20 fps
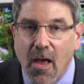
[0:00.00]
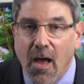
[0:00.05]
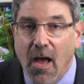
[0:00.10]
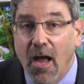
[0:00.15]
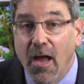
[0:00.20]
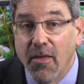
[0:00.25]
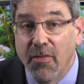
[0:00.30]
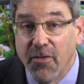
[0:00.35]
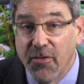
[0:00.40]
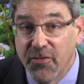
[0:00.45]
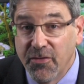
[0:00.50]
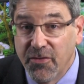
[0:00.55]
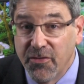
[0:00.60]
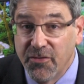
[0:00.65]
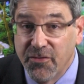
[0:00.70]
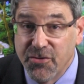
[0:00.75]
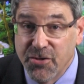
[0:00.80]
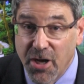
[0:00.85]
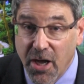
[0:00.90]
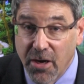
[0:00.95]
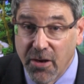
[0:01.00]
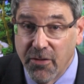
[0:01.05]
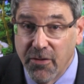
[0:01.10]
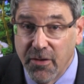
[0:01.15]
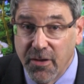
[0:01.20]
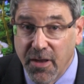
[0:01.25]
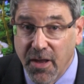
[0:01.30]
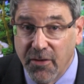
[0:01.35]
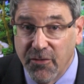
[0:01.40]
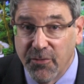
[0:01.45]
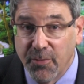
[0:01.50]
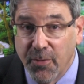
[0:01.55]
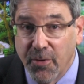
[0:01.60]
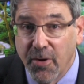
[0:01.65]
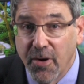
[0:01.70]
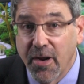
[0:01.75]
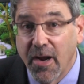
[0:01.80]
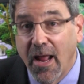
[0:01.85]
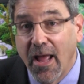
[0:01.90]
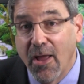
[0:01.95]
Hi, this is Jonathan
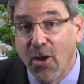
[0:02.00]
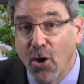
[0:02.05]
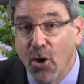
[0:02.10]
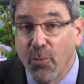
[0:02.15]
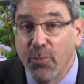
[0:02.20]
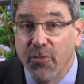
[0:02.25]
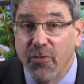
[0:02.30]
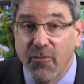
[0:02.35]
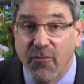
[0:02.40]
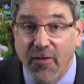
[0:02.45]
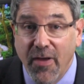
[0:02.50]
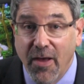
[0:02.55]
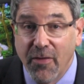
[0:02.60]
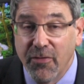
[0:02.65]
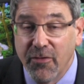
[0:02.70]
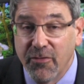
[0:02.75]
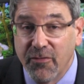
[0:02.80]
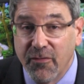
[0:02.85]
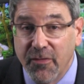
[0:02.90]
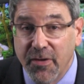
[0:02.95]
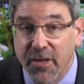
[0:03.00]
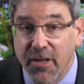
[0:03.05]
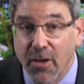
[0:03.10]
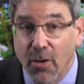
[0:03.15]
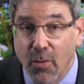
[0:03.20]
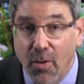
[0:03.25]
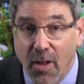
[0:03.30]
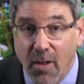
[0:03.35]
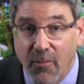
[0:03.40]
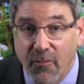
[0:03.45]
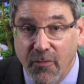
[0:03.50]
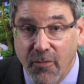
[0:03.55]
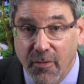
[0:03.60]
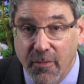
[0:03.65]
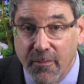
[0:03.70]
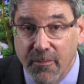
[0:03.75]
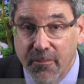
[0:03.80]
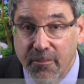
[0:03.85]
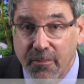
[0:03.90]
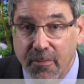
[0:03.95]
Ginsberg, and I hope you found this video helpful.
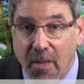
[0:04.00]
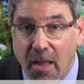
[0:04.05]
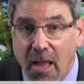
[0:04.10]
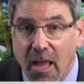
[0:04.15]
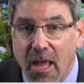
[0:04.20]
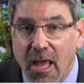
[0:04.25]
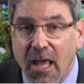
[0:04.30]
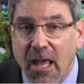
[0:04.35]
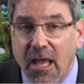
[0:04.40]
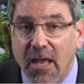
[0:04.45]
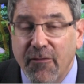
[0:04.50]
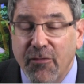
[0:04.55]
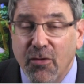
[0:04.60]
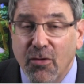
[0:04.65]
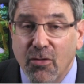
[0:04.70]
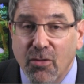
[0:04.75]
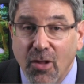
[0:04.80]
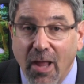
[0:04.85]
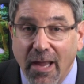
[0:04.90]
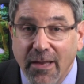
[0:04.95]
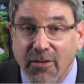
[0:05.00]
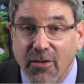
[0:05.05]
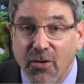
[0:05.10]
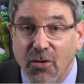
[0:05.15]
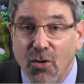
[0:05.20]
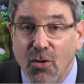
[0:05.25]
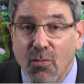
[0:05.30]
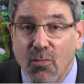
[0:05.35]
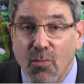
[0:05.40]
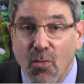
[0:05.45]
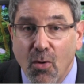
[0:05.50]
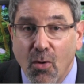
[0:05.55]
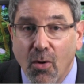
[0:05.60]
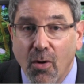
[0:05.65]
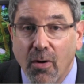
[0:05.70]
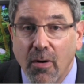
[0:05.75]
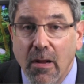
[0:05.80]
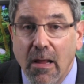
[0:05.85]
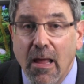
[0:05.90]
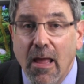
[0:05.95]
If you'd like to know
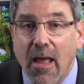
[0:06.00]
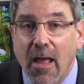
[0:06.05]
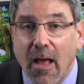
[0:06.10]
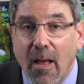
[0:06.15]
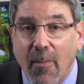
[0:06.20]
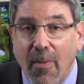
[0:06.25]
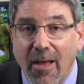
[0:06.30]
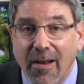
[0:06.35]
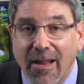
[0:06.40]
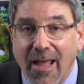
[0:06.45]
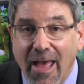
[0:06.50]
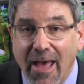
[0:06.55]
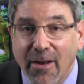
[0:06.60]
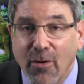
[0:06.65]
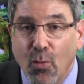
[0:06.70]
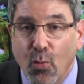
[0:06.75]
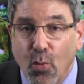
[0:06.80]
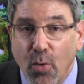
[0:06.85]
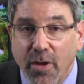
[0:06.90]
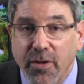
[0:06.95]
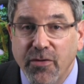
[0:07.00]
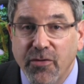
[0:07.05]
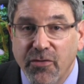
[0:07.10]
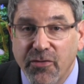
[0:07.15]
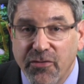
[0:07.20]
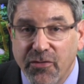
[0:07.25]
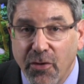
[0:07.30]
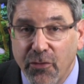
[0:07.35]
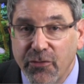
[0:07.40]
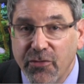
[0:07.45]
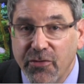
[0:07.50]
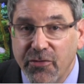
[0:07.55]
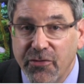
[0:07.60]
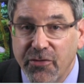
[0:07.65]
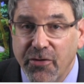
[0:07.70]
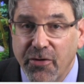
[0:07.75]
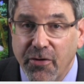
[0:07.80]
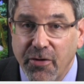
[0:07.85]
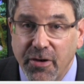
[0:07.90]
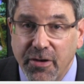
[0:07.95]
more about how to win your Social
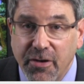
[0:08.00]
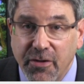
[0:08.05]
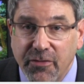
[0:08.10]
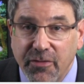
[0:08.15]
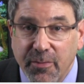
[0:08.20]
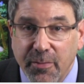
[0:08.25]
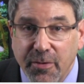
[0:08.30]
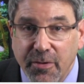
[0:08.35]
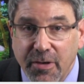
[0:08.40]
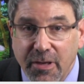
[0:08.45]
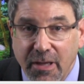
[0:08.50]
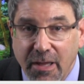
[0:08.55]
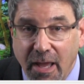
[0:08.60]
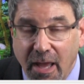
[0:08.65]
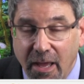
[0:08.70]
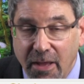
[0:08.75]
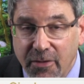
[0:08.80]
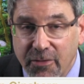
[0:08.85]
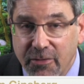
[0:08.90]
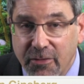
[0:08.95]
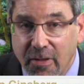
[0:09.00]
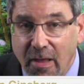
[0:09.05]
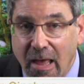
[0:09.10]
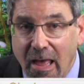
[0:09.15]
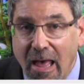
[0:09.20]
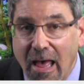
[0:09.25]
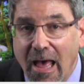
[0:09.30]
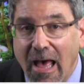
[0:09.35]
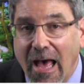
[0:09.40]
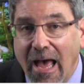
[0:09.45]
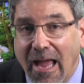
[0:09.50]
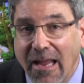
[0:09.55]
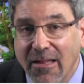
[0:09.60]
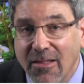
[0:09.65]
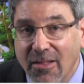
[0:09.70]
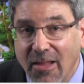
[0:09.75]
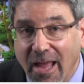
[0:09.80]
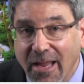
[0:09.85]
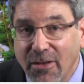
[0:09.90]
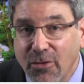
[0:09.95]
Security disability case,
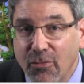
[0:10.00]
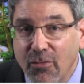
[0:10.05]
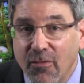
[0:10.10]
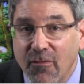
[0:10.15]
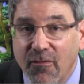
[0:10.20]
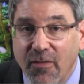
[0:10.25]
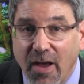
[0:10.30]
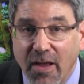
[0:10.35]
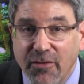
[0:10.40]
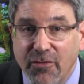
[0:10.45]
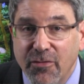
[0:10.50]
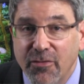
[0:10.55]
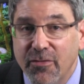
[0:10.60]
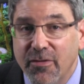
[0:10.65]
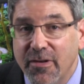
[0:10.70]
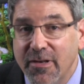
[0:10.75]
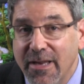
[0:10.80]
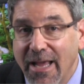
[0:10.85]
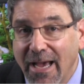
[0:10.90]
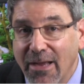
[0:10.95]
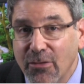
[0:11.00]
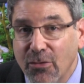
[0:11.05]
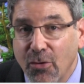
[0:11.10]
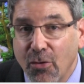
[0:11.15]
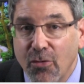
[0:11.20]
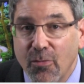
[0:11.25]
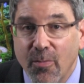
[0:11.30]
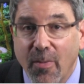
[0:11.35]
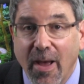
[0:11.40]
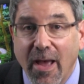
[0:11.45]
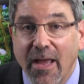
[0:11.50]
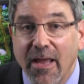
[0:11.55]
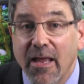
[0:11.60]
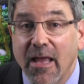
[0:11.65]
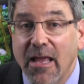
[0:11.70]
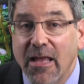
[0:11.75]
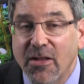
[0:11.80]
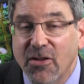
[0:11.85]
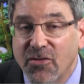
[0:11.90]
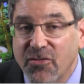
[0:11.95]
I'd like to invite you to download
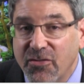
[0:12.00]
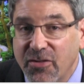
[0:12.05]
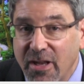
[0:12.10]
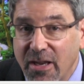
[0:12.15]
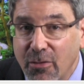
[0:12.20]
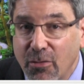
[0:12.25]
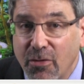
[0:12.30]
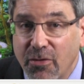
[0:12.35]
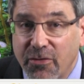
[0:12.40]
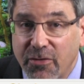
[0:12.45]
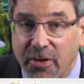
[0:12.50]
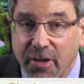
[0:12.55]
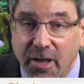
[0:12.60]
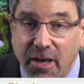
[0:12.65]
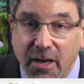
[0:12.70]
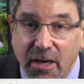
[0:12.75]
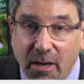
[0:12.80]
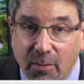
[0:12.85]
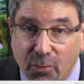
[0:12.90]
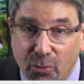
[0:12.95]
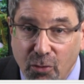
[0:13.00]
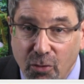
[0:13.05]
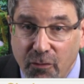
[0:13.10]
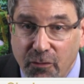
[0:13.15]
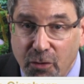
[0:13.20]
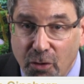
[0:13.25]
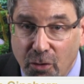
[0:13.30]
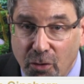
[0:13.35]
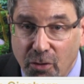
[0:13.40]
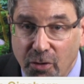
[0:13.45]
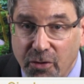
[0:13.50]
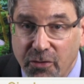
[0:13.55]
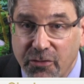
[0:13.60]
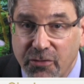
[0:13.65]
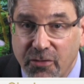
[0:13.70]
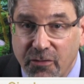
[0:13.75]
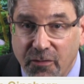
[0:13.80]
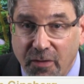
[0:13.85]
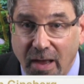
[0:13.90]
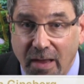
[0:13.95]
my Secrets to Getting Approved Early
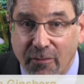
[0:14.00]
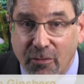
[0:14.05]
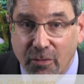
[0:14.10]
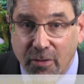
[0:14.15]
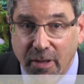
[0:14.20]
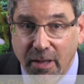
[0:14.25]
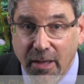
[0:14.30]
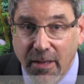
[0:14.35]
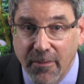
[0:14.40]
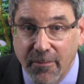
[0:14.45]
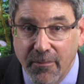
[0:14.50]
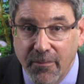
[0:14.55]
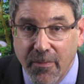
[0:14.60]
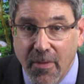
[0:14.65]
Survival Kit